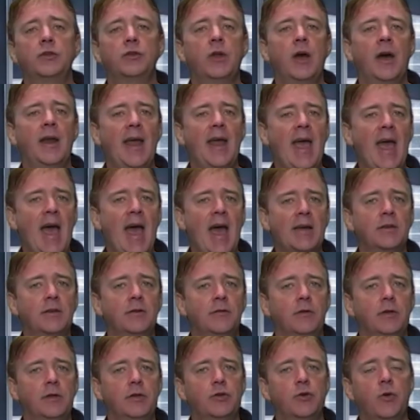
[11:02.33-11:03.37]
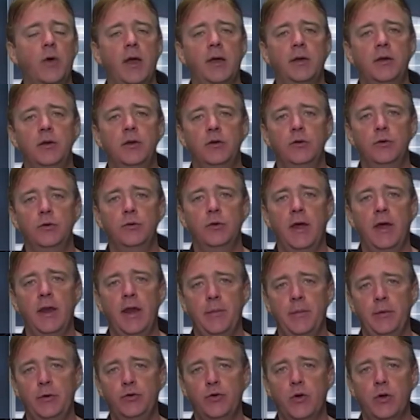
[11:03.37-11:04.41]
They're not actively trying to do
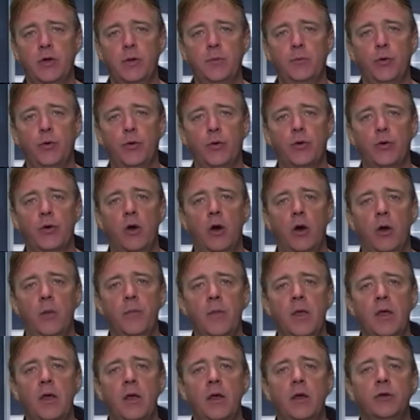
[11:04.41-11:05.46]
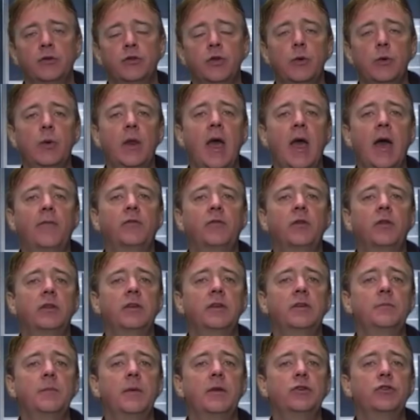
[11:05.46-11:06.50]
dynamic trunking protocol. So you would have to at
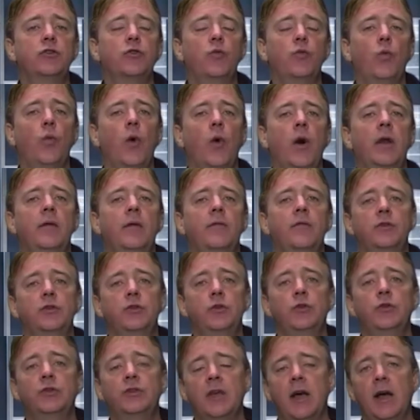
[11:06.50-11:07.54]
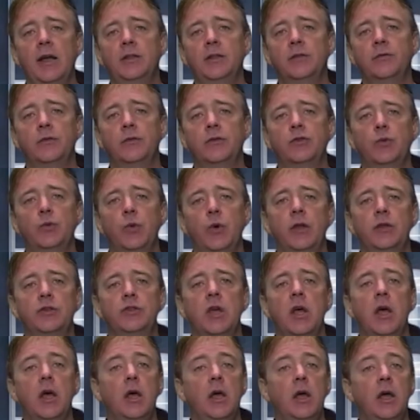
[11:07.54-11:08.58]
least make sure one of the two sides of a
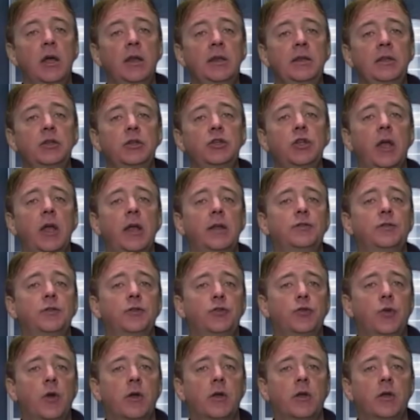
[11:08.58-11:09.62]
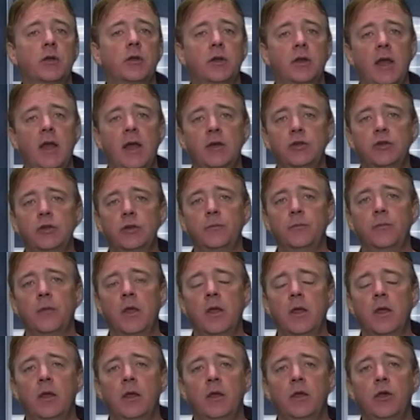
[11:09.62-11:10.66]
switch initiates the trunk connection.
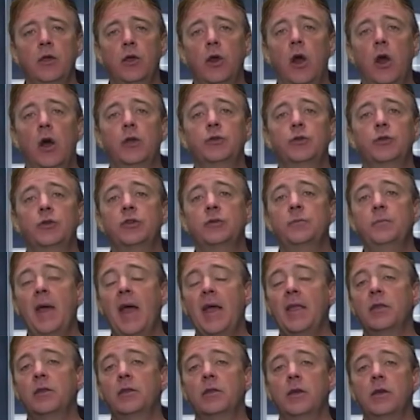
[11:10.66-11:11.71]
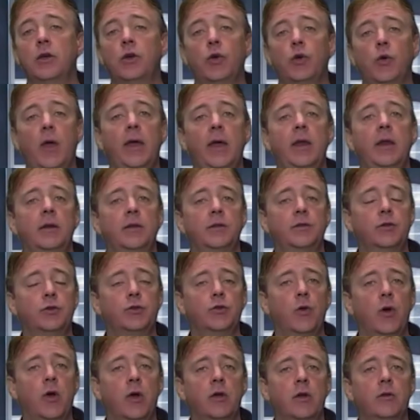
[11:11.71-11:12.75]
You could also just manually create it as a
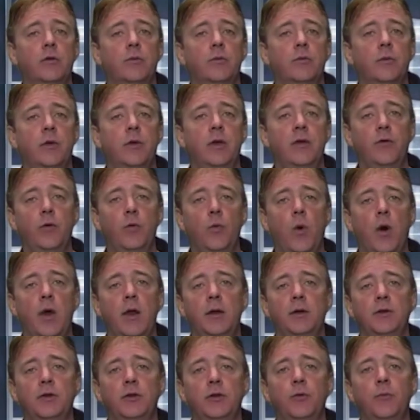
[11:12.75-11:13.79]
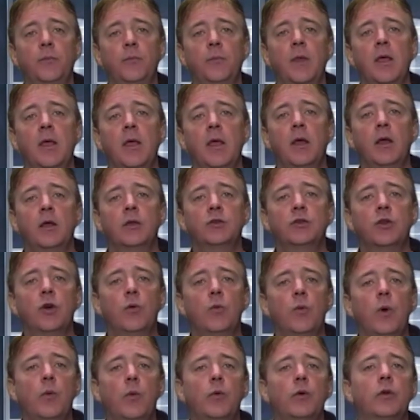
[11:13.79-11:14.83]
trunk if you wanted to.
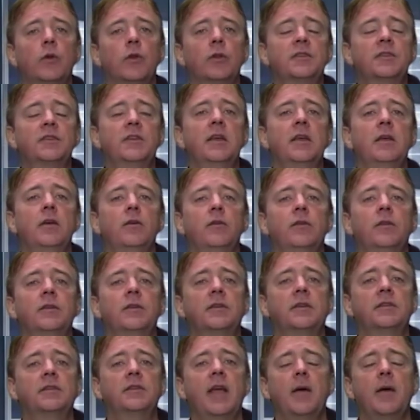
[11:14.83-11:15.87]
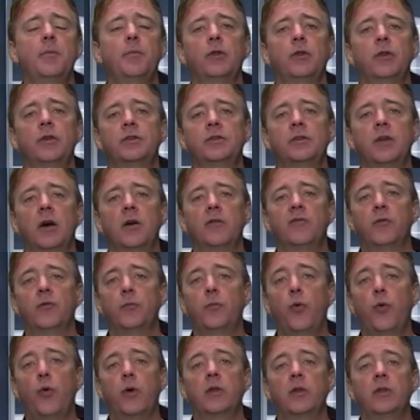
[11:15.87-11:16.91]
So what we're going to see here in this example is, uh, for
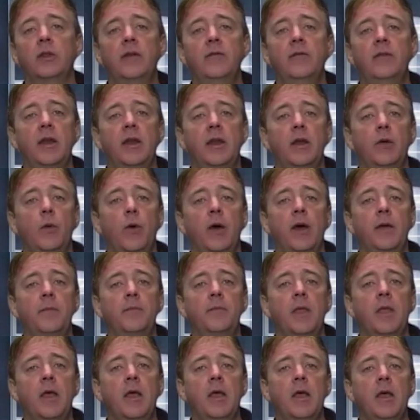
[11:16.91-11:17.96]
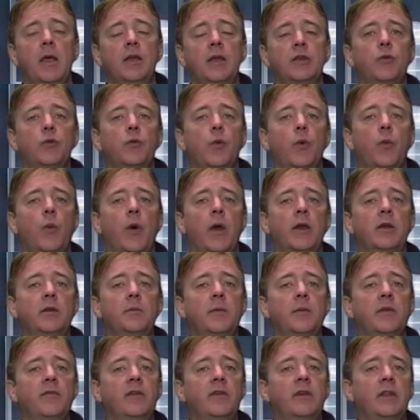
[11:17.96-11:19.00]
port 11 anyway, is that we want it
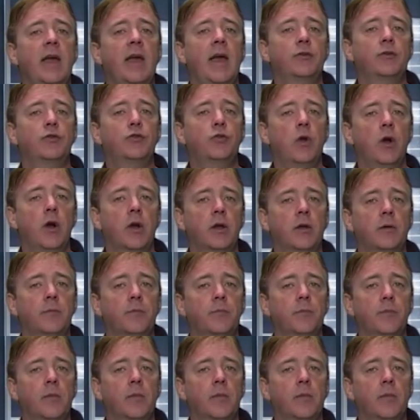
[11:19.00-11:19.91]
to be a VLAN trunk.